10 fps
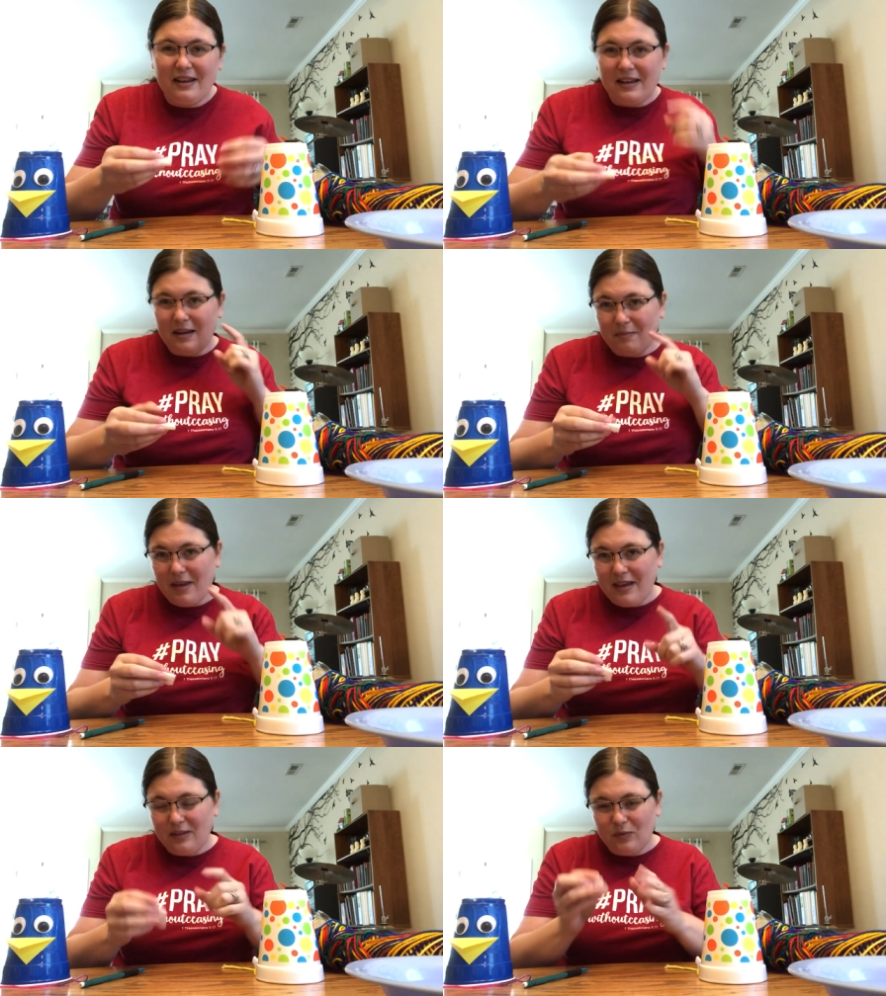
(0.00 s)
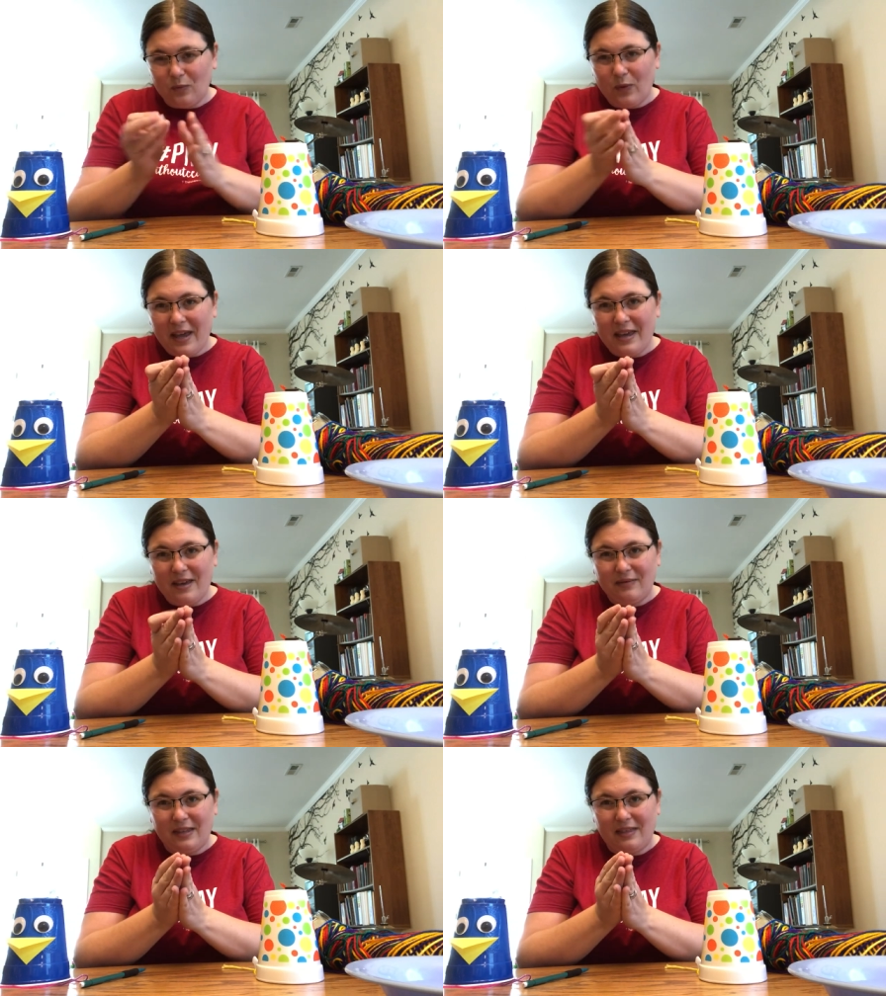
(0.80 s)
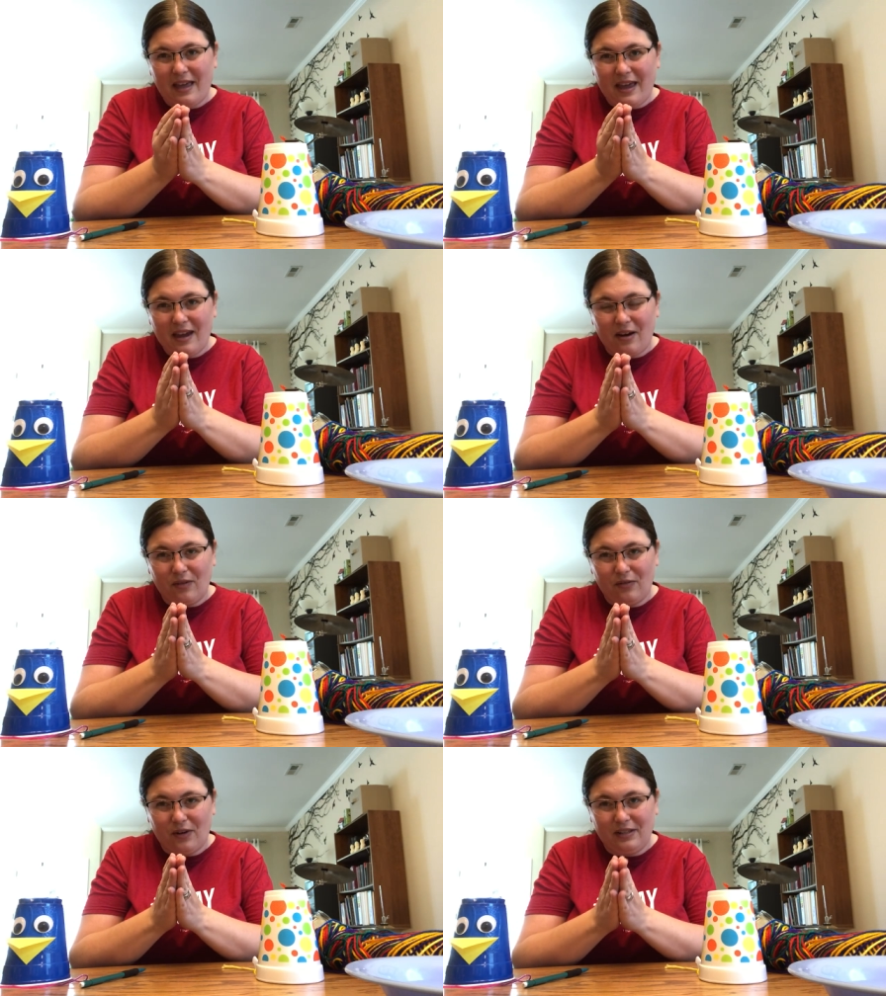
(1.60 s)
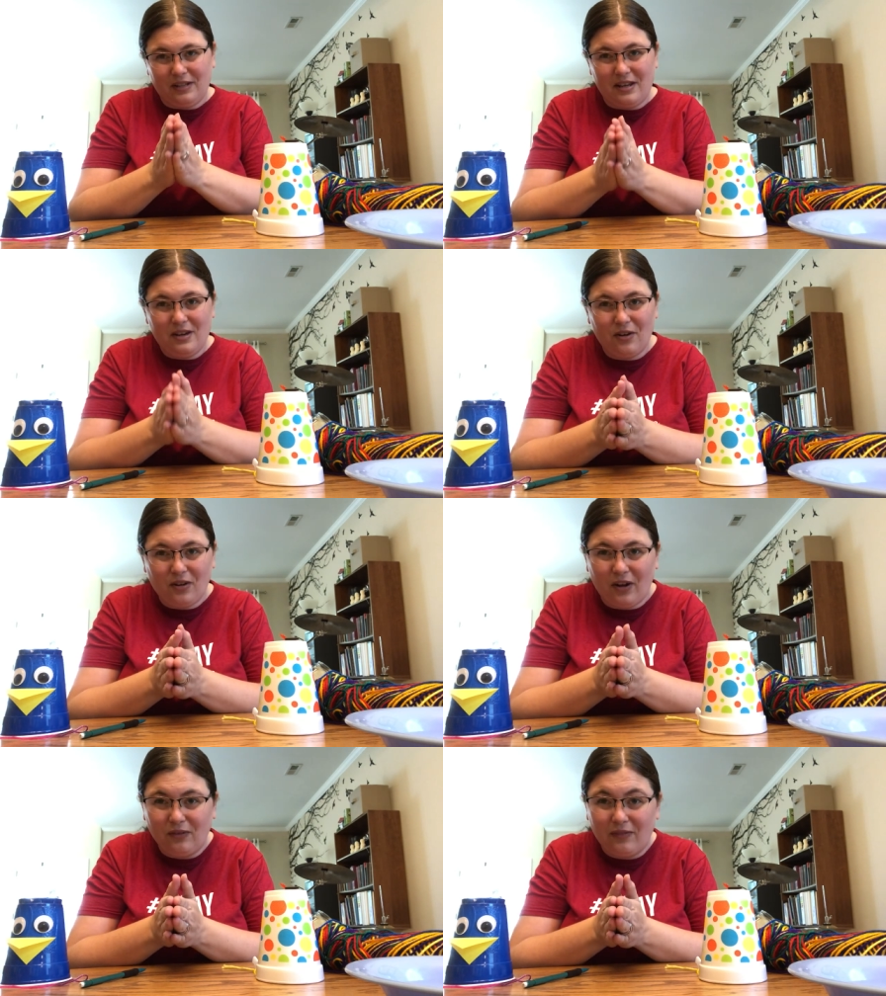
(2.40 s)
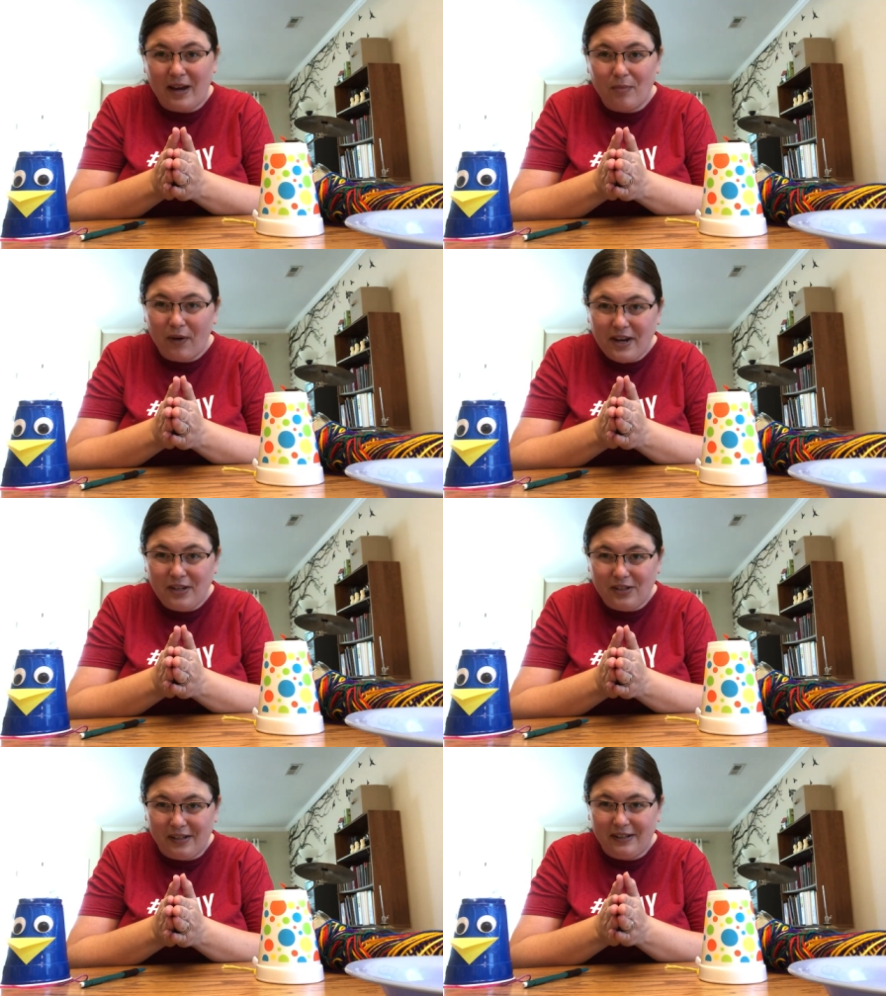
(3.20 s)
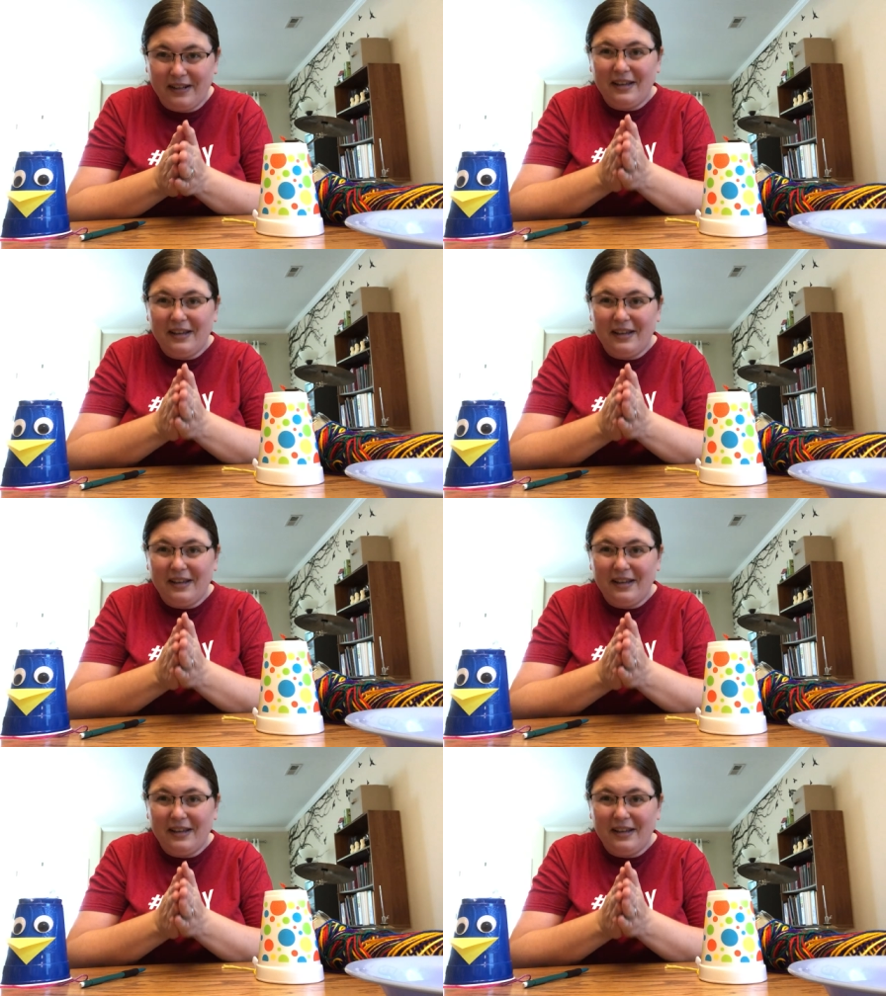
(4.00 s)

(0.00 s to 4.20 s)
it makes waves in the air for us to hear called vibration.